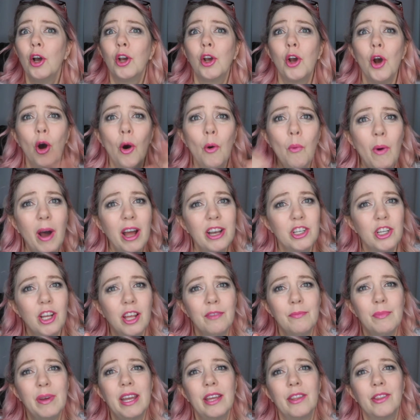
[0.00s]
Go watch
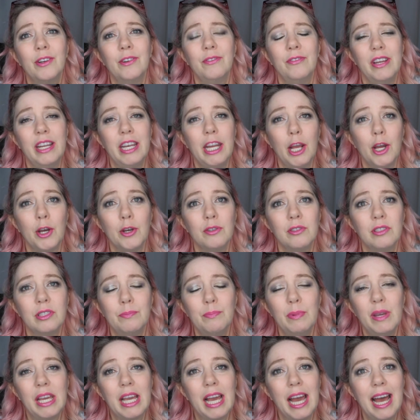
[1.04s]
all my other videos
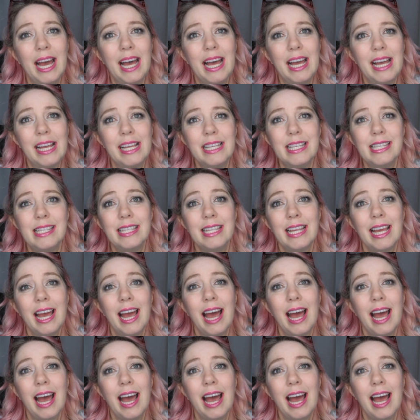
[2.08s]
because